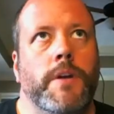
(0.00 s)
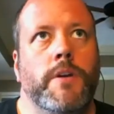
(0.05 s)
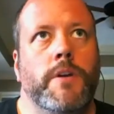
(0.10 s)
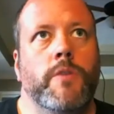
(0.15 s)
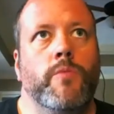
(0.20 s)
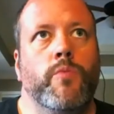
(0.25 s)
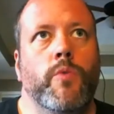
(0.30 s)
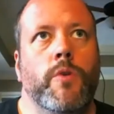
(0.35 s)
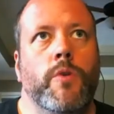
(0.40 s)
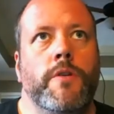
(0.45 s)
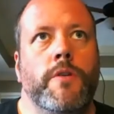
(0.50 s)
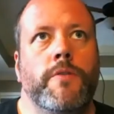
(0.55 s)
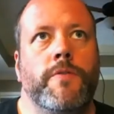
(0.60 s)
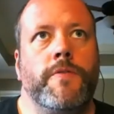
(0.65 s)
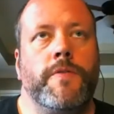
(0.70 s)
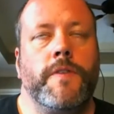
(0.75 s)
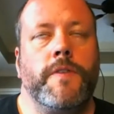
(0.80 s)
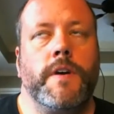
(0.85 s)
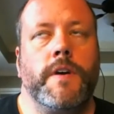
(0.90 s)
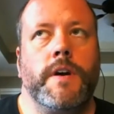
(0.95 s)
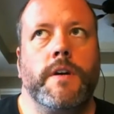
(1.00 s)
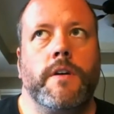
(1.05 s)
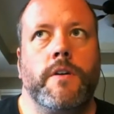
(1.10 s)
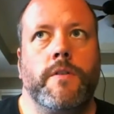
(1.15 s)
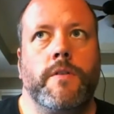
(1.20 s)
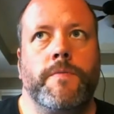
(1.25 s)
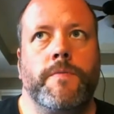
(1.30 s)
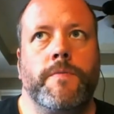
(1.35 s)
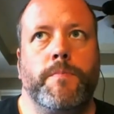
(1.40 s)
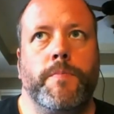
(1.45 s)
you would have
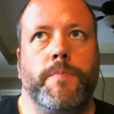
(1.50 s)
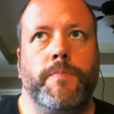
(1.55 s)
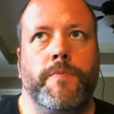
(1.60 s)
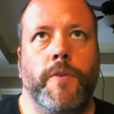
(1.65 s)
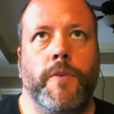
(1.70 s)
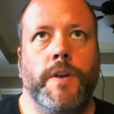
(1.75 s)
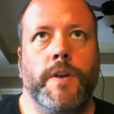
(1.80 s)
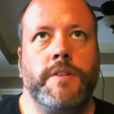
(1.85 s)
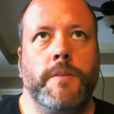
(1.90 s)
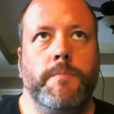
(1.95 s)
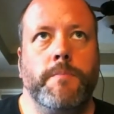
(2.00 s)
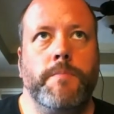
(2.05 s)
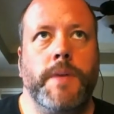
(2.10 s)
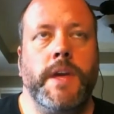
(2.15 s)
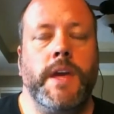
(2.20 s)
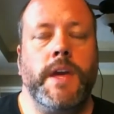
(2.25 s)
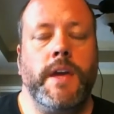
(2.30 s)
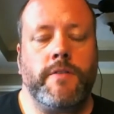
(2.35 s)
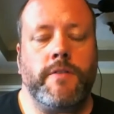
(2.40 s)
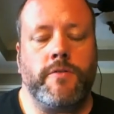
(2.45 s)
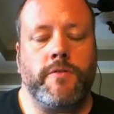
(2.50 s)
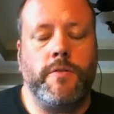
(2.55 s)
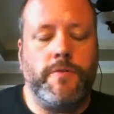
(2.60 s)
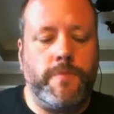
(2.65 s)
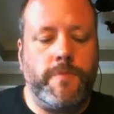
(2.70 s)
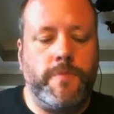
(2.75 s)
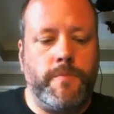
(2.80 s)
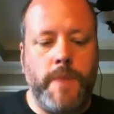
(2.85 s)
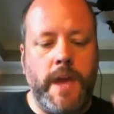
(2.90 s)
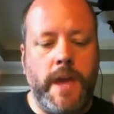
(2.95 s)
for it to be sort
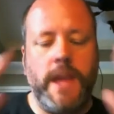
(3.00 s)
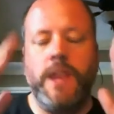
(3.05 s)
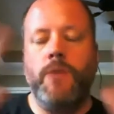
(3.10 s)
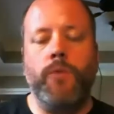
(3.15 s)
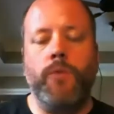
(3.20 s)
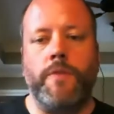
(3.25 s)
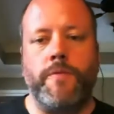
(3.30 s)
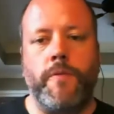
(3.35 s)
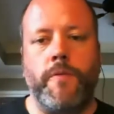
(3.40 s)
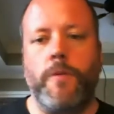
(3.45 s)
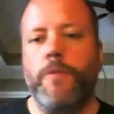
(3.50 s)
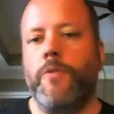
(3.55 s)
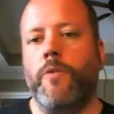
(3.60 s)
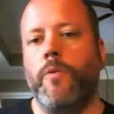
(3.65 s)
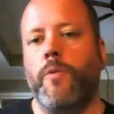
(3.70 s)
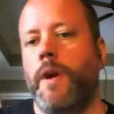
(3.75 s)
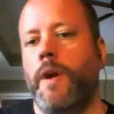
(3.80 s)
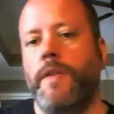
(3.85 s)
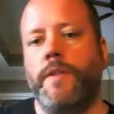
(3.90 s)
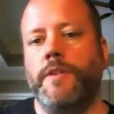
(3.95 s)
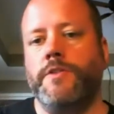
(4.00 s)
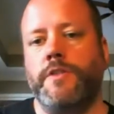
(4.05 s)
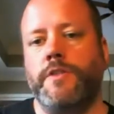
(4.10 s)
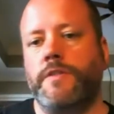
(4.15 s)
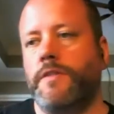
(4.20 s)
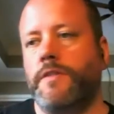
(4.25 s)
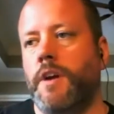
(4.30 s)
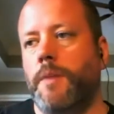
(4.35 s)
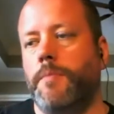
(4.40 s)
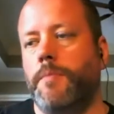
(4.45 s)
of anywhere further away than
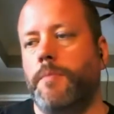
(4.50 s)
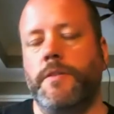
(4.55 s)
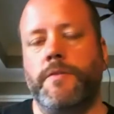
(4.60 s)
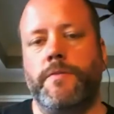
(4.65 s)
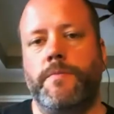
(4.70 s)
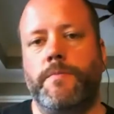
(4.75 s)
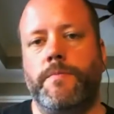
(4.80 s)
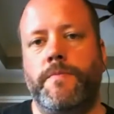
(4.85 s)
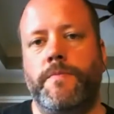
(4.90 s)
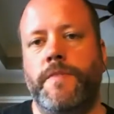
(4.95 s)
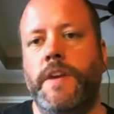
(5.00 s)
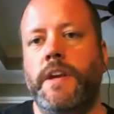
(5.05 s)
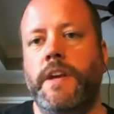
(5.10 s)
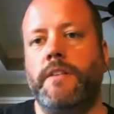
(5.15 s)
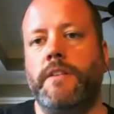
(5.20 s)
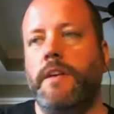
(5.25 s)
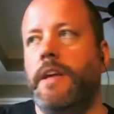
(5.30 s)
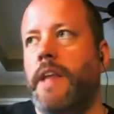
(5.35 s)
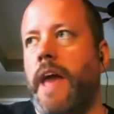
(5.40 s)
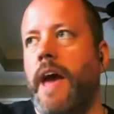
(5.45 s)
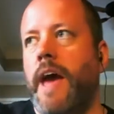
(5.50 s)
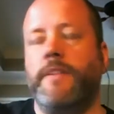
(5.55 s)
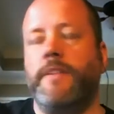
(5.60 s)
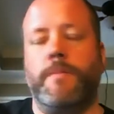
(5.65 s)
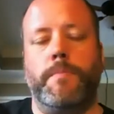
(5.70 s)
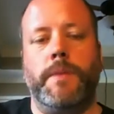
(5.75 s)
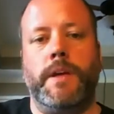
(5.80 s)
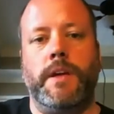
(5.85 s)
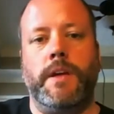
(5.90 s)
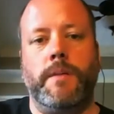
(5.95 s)
just a couple of feet, it had to
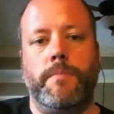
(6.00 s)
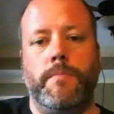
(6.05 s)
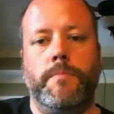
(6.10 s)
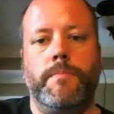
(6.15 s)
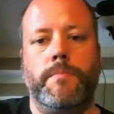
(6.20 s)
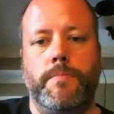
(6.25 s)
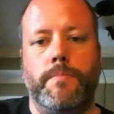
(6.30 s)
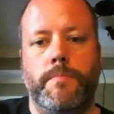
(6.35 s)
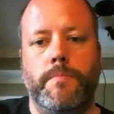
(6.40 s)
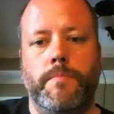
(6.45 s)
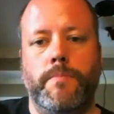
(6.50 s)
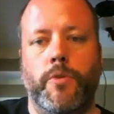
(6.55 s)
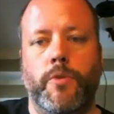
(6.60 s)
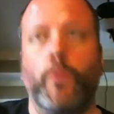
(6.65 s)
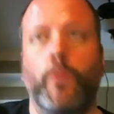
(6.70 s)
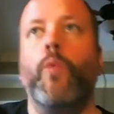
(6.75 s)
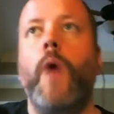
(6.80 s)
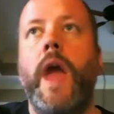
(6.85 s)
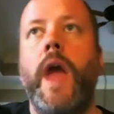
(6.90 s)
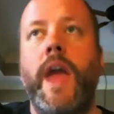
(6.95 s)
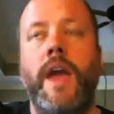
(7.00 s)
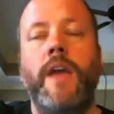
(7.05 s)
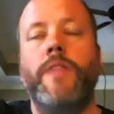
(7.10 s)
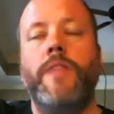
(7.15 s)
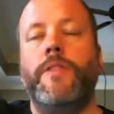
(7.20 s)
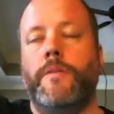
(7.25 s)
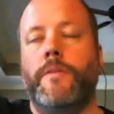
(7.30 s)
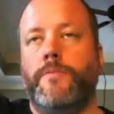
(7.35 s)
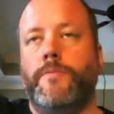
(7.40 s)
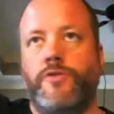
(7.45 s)
be the way
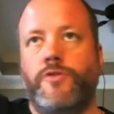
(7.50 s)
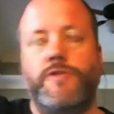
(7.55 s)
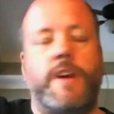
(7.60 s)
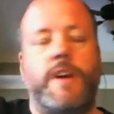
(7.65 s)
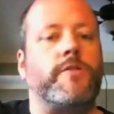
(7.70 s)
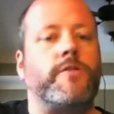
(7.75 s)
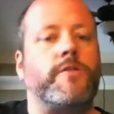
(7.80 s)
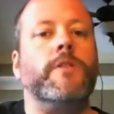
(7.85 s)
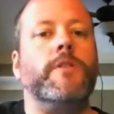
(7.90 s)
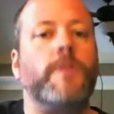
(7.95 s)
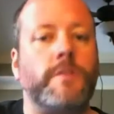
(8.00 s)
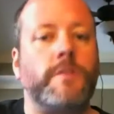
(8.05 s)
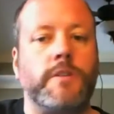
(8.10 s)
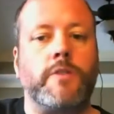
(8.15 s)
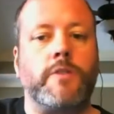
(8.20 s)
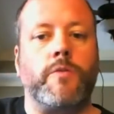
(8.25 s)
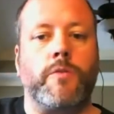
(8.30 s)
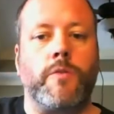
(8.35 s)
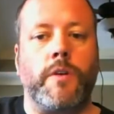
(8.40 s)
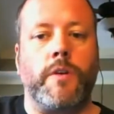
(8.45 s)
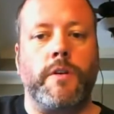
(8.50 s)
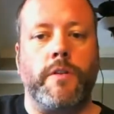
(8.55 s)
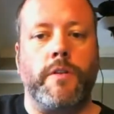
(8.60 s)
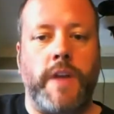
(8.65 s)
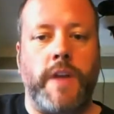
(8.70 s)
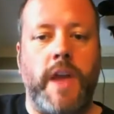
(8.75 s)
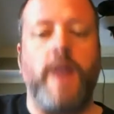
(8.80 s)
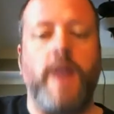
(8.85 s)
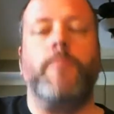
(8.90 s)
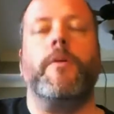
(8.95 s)
the trajectory looked going on the
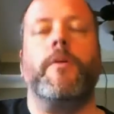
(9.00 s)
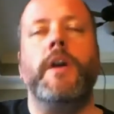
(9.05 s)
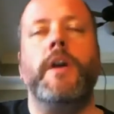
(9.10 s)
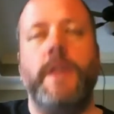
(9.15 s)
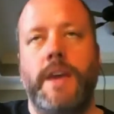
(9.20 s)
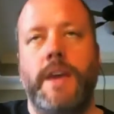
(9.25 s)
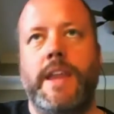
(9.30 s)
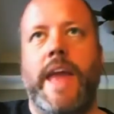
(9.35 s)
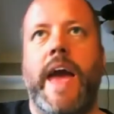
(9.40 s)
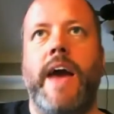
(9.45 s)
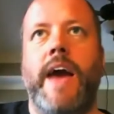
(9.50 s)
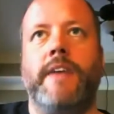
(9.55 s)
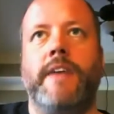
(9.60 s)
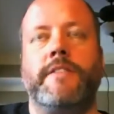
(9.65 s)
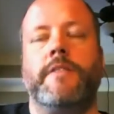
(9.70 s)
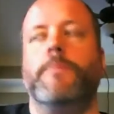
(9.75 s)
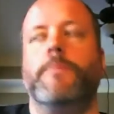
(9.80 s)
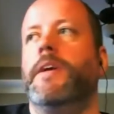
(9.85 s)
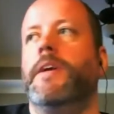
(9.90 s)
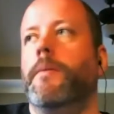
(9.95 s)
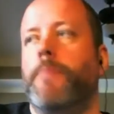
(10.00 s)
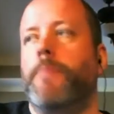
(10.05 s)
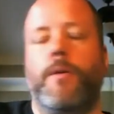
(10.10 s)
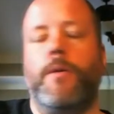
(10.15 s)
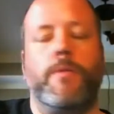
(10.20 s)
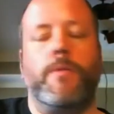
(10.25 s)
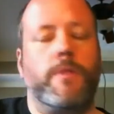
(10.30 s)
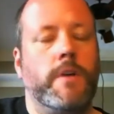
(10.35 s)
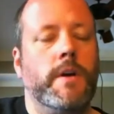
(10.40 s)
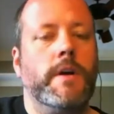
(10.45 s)
camera. It had to be
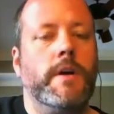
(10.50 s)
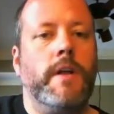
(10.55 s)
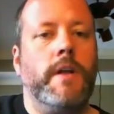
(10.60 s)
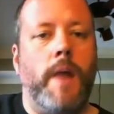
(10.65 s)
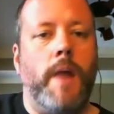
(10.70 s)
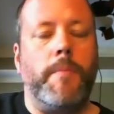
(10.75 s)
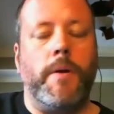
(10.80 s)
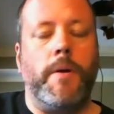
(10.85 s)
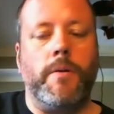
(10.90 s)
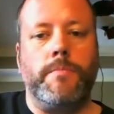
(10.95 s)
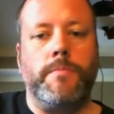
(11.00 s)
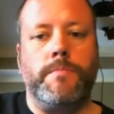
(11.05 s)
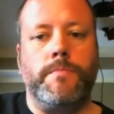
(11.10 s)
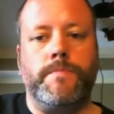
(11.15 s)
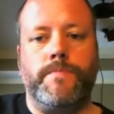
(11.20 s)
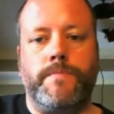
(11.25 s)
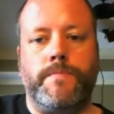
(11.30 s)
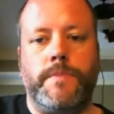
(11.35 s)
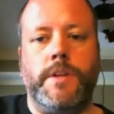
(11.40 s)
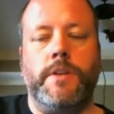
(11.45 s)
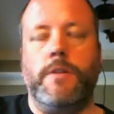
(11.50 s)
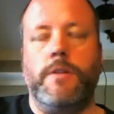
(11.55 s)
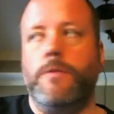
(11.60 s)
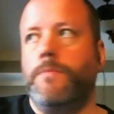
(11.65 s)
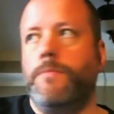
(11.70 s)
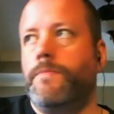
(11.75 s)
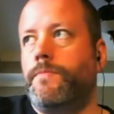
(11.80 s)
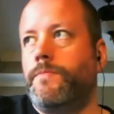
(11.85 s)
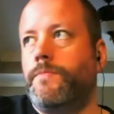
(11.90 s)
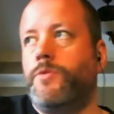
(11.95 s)
about about you
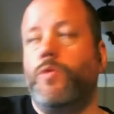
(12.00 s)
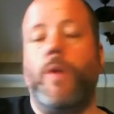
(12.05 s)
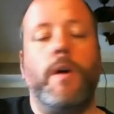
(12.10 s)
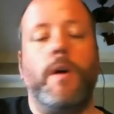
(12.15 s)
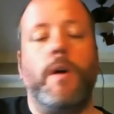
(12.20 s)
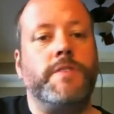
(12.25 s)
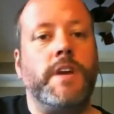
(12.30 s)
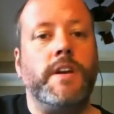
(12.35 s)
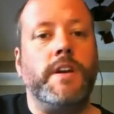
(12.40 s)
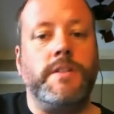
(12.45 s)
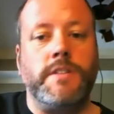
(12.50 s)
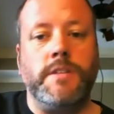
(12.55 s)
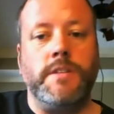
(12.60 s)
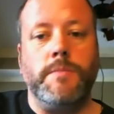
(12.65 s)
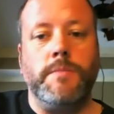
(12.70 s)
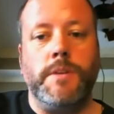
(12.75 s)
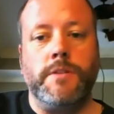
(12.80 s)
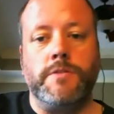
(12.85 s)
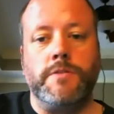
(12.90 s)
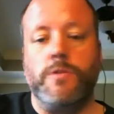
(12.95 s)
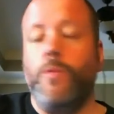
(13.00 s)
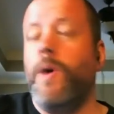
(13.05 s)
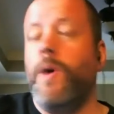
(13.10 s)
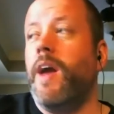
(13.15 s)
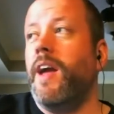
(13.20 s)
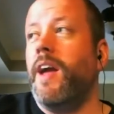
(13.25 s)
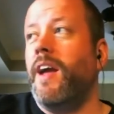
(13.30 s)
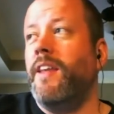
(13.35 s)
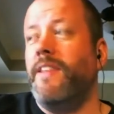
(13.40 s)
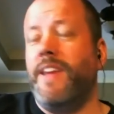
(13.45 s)
know 12 to 18 meters
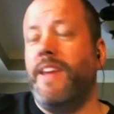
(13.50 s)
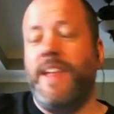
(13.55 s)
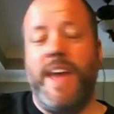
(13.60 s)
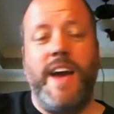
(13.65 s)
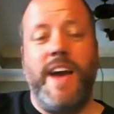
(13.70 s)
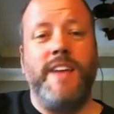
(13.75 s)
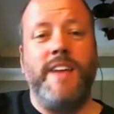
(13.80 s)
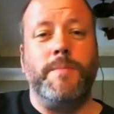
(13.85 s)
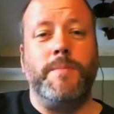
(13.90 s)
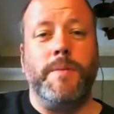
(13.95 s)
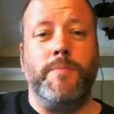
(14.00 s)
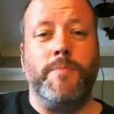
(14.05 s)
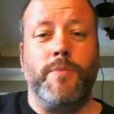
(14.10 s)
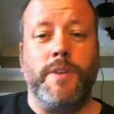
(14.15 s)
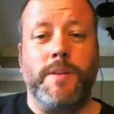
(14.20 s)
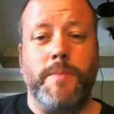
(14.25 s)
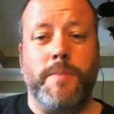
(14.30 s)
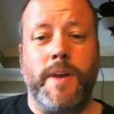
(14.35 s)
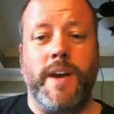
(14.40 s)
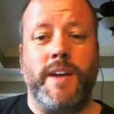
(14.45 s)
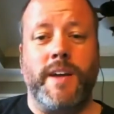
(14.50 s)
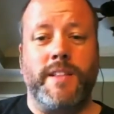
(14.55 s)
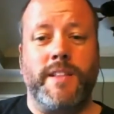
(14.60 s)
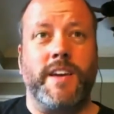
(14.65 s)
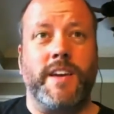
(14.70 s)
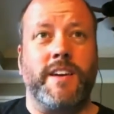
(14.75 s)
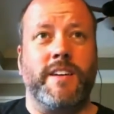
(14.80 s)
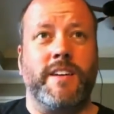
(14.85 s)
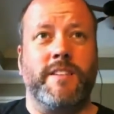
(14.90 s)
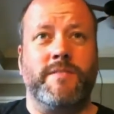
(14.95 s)
away, and it had to be pretty big,
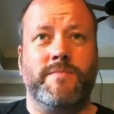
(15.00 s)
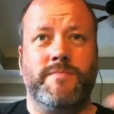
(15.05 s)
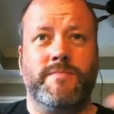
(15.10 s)
like a